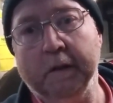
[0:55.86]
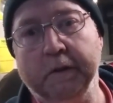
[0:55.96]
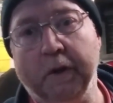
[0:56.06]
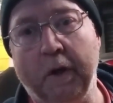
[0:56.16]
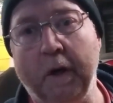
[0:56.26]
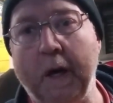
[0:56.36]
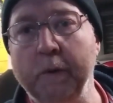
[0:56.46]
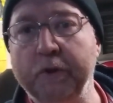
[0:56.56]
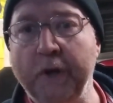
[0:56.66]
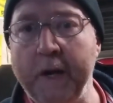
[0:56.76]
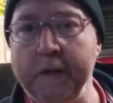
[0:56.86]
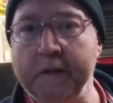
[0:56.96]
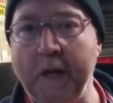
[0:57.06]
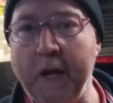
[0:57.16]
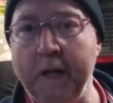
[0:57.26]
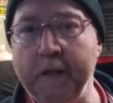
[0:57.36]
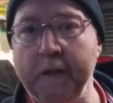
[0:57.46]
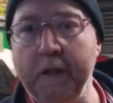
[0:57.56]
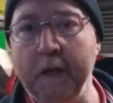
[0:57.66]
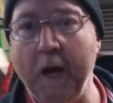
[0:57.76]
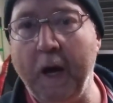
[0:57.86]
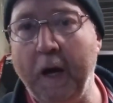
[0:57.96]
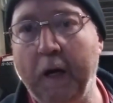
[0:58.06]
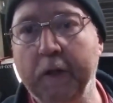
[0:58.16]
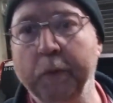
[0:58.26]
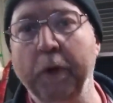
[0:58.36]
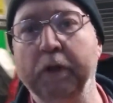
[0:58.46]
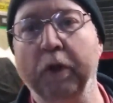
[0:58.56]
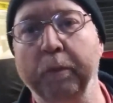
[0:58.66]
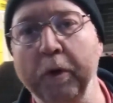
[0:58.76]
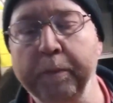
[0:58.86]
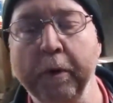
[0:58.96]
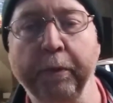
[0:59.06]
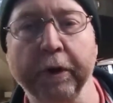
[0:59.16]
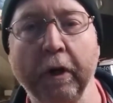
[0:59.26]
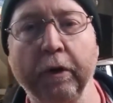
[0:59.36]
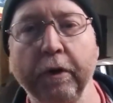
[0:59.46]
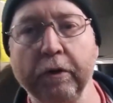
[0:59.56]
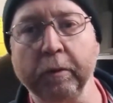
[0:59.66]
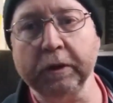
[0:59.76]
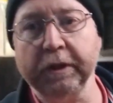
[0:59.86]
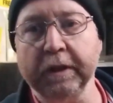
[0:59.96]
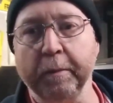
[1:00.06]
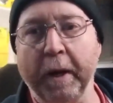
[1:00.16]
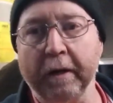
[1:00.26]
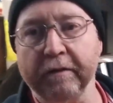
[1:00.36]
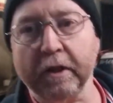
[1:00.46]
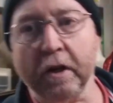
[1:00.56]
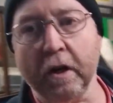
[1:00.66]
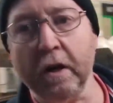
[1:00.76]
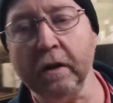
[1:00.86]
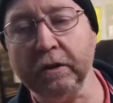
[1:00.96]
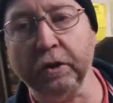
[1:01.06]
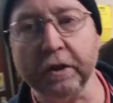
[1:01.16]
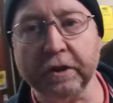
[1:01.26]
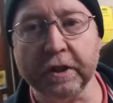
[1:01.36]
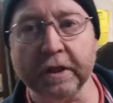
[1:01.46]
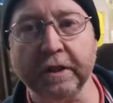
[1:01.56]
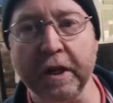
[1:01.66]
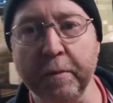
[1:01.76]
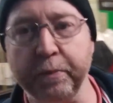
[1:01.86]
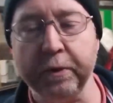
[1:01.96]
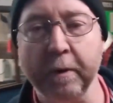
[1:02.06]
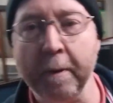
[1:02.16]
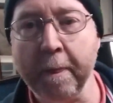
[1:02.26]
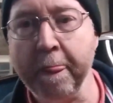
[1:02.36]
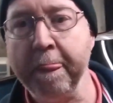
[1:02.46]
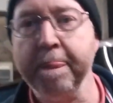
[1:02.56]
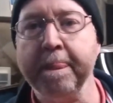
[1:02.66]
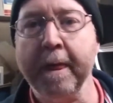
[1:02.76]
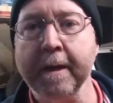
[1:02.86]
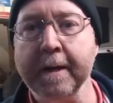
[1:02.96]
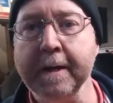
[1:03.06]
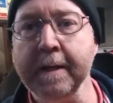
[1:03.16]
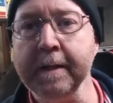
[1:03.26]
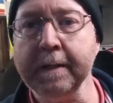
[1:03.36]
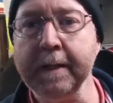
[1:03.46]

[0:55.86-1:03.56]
So I was trying to tidy the workshop up, put a load of rubbish in the back of the car, took it to the tip, and the